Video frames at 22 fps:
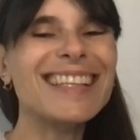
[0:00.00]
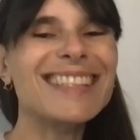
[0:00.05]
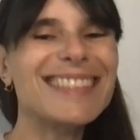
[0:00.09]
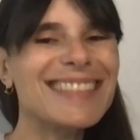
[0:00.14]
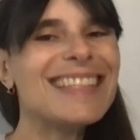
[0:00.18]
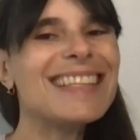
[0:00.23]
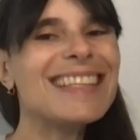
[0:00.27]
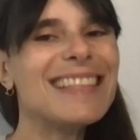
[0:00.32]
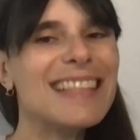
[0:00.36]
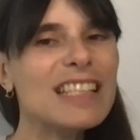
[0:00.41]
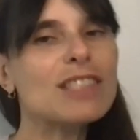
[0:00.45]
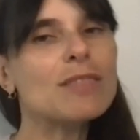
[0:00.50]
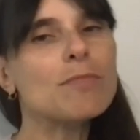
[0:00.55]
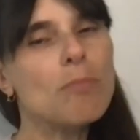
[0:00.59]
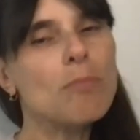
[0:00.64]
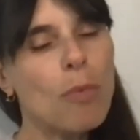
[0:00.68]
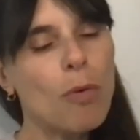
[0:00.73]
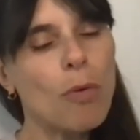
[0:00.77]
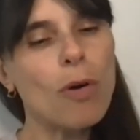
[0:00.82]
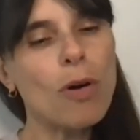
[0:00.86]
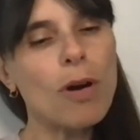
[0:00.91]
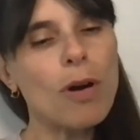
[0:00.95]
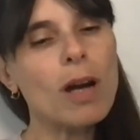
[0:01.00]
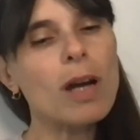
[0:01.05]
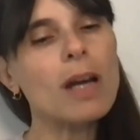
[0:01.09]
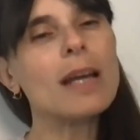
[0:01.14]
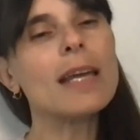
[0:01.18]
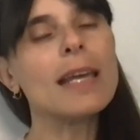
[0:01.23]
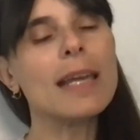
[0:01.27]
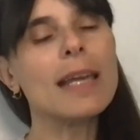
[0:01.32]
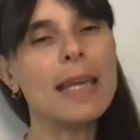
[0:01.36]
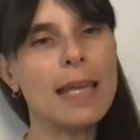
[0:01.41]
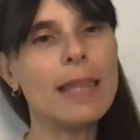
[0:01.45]
see this more
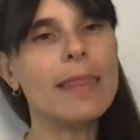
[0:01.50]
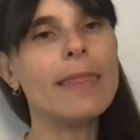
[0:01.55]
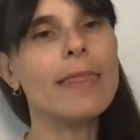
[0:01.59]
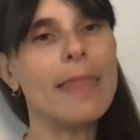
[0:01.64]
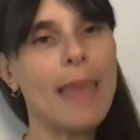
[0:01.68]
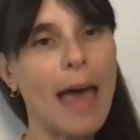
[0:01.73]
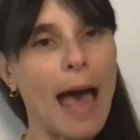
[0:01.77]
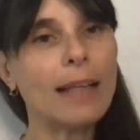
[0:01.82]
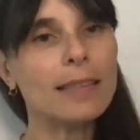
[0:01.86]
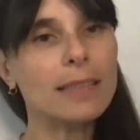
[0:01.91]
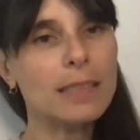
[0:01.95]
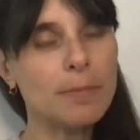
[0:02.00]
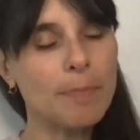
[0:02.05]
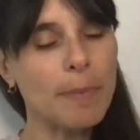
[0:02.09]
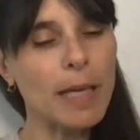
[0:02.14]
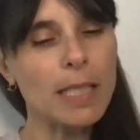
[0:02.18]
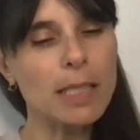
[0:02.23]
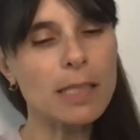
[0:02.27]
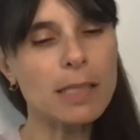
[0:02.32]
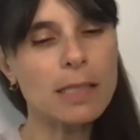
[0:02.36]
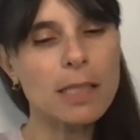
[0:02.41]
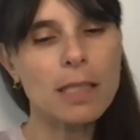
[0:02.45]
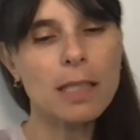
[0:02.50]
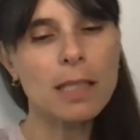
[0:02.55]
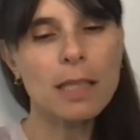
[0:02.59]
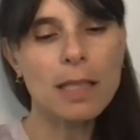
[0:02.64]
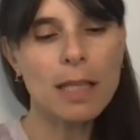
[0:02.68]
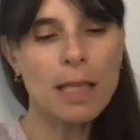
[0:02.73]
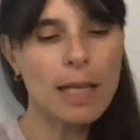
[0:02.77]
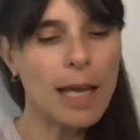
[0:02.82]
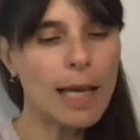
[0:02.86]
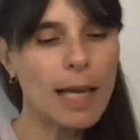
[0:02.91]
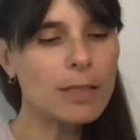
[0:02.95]
in that space
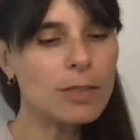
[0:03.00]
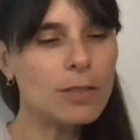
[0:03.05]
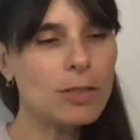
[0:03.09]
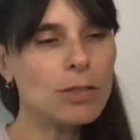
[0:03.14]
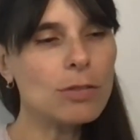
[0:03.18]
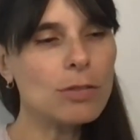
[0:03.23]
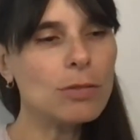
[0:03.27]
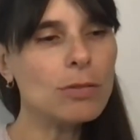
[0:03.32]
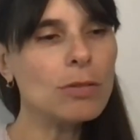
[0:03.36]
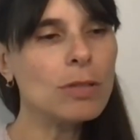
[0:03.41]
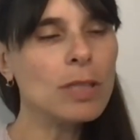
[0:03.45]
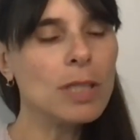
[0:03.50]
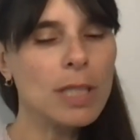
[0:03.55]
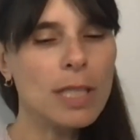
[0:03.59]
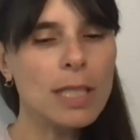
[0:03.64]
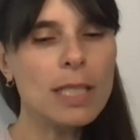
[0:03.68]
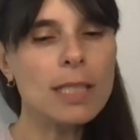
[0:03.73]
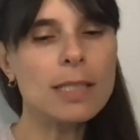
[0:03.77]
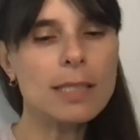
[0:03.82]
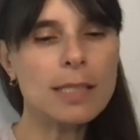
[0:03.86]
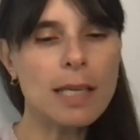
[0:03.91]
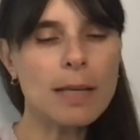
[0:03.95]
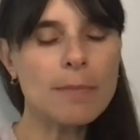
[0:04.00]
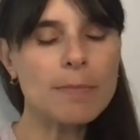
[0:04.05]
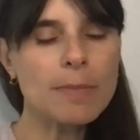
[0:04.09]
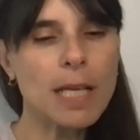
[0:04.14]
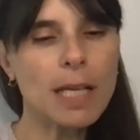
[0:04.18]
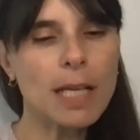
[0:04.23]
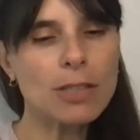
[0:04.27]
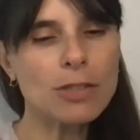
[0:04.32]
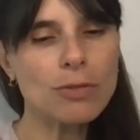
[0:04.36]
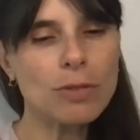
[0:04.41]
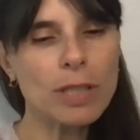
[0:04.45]
than I do in
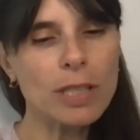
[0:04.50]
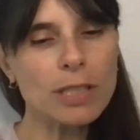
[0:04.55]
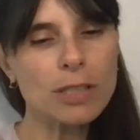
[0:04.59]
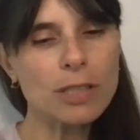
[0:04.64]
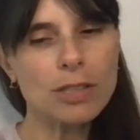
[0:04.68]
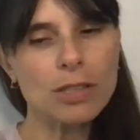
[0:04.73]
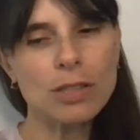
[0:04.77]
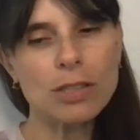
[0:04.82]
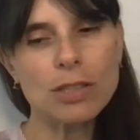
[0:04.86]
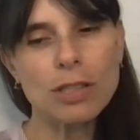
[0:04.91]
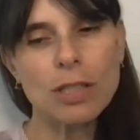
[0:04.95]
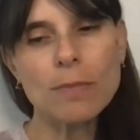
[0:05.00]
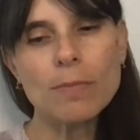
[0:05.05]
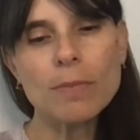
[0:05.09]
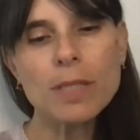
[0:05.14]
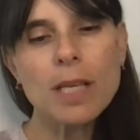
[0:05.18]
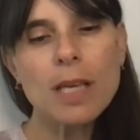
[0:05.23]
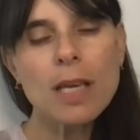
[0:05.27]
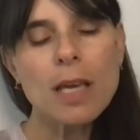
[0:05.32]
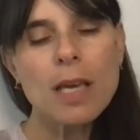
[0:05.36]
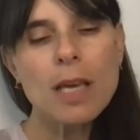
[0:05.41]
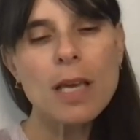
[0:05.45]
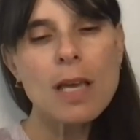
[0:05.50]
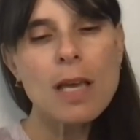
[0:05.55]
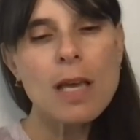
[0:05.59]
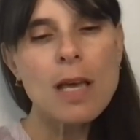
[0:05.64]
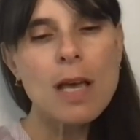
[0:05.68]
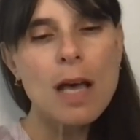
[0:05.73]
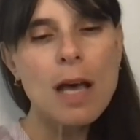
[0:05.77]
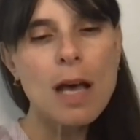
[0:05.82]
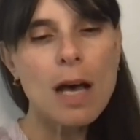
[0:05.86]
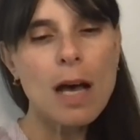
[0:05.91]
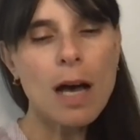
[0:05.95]
same-sex relationships.
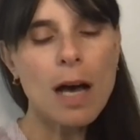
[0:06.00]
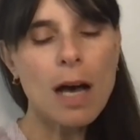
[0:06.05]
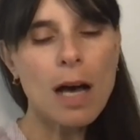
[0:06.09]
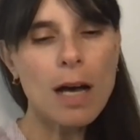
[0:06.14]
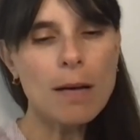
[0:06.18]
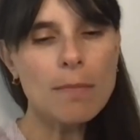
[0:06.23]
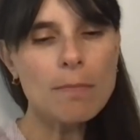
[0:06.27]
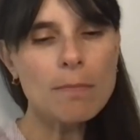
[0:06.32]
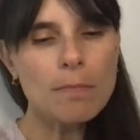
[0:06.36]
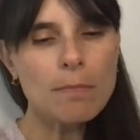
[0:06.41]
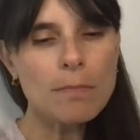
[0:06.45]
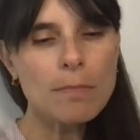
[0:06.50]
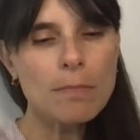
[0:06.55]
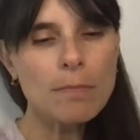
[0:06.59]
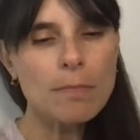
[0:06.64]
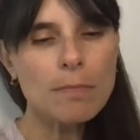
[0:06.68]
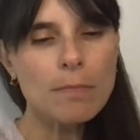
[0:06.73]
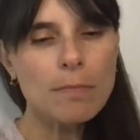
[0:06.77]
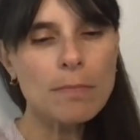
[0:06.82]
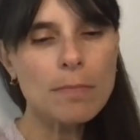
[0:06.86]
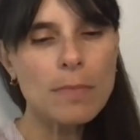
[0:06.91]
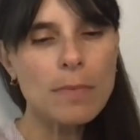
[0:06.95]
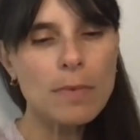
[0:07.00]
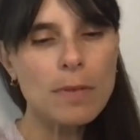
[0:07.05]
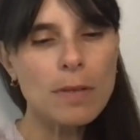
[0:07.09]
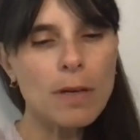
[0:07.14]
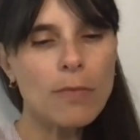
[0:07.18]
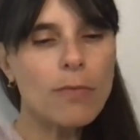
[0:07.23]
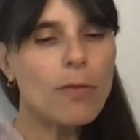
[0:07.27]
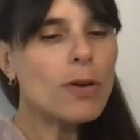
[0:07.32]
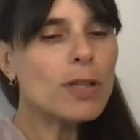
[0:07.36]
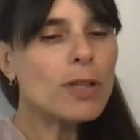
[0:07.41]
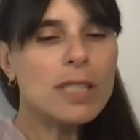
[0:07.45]

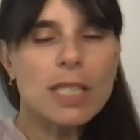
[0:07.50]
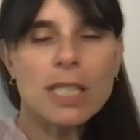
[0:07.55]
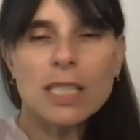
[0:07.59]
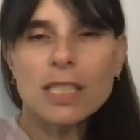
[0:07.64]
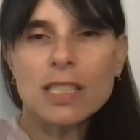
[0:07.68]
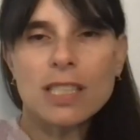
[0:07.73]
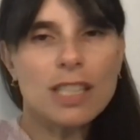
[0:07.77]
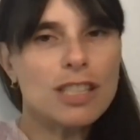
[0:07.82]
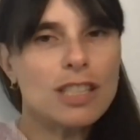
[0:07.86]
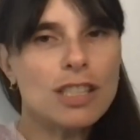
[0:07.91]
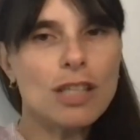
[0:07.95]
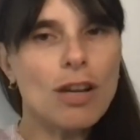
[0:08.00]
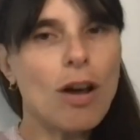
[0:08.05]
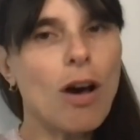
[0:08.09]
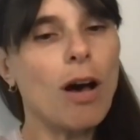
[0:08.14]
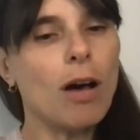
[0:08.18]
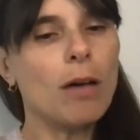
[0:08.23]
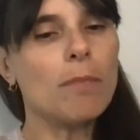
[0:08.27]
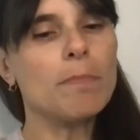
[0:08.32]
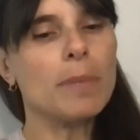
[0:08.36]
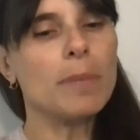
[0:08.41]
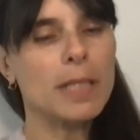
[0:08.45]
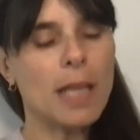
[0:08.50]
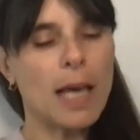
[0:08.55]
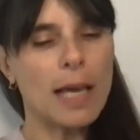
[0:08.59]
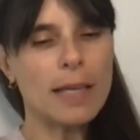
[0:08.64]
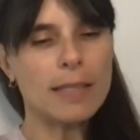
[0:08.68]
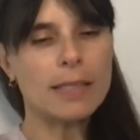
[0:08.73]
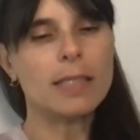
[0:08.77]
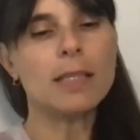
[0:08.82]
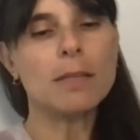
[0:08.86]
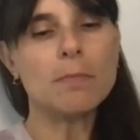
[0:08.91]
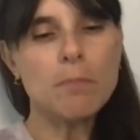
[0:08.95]
Of course, it exists in all, but I
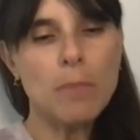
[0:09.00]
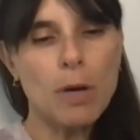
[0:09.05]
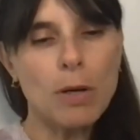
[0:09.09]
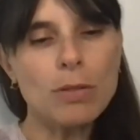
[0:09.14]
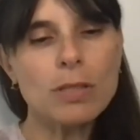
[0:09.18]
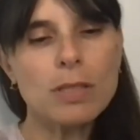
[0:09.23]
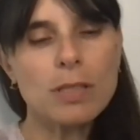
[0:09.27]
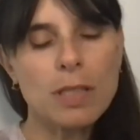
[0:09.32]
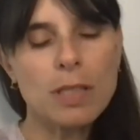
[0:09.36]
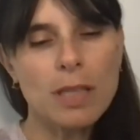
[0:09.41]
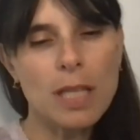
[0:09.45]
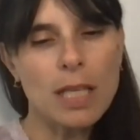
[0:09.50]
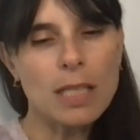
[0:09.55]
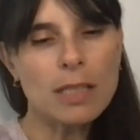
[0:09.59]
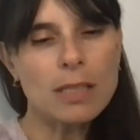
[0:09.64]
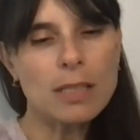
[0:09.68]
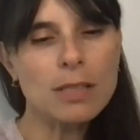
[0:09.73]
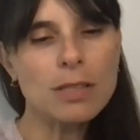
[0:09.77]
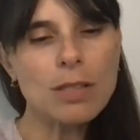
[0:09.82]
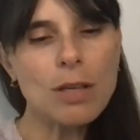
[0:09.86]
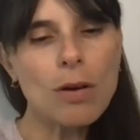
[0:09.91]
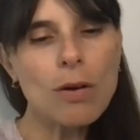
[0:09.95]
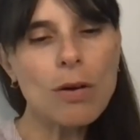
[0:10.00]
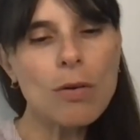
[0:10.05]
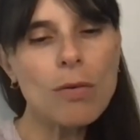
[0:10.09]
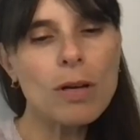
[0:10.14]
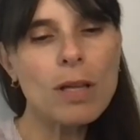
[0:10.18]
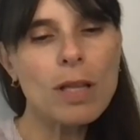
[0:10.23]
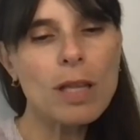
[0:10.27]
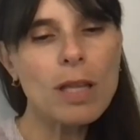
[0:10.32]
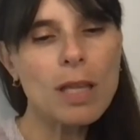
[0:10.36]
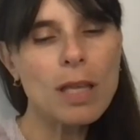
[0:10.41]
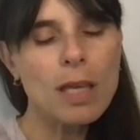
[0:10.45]
see it most in this. So